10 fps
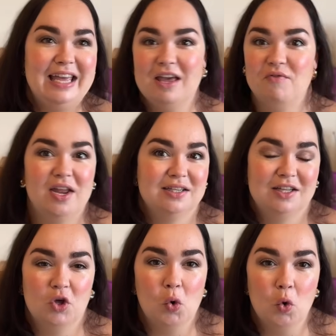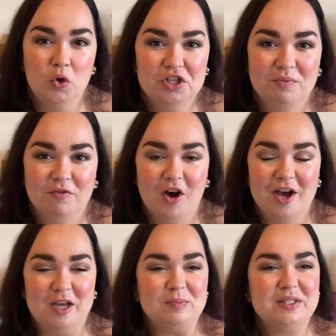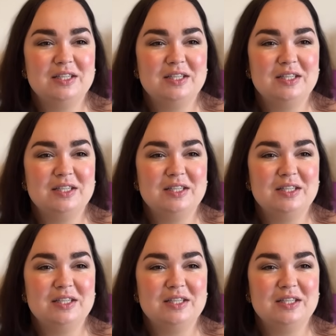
give in to the autumn vibes.